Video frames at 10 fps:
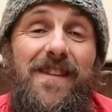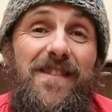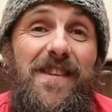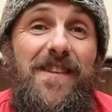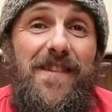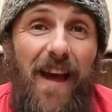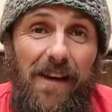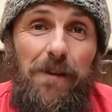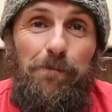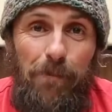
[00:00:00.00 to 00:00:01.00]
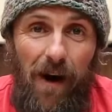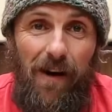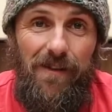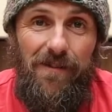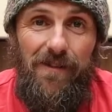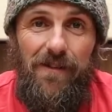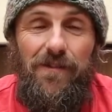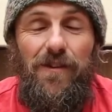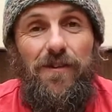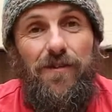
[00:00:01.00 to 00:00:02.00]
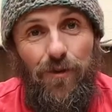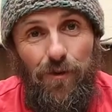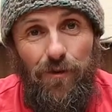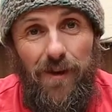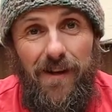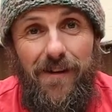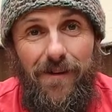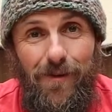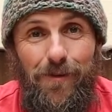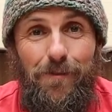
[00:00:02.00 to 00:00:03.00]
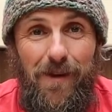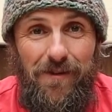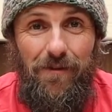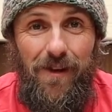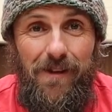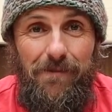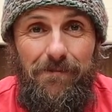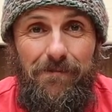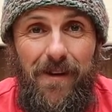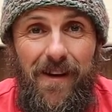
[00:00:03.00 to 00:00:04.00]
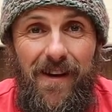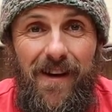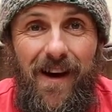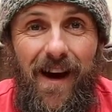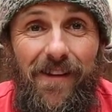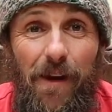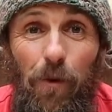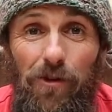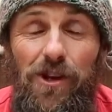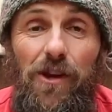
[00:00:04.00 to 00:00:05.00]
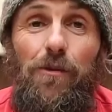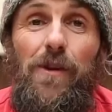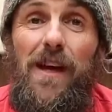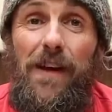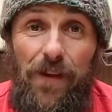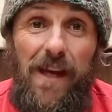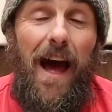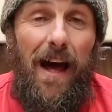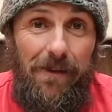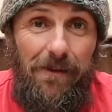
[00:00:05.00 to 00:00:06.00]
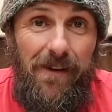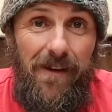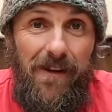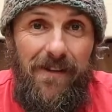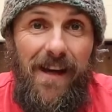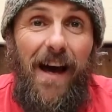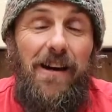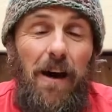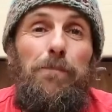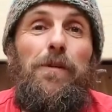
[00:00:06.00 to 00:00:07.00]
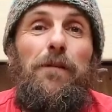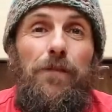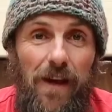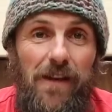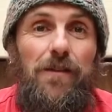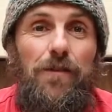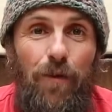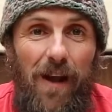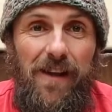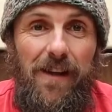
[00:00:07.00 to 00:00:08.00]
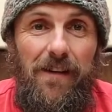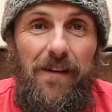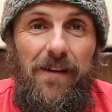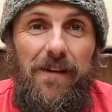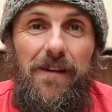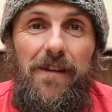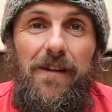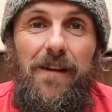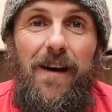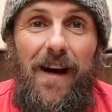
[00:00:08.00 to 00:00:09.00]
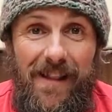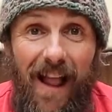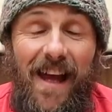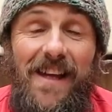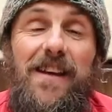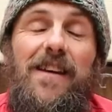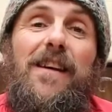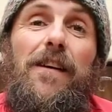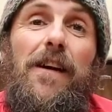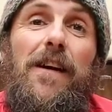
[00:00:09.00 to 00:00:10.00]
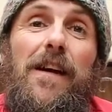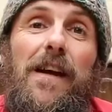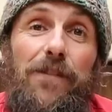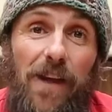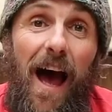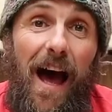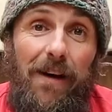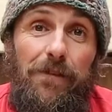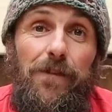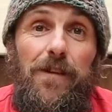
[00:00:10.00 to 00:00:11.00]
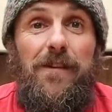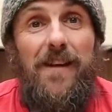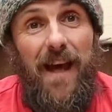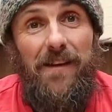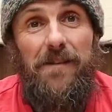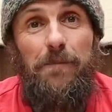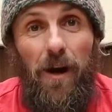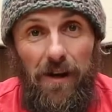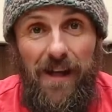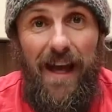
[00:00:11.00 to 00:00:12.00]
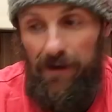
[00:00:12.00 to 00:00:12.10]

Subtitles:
is the second part of the story called Misery. And I want you, if you can, to get a couple of things ready. I'd like, if you have, to get some honey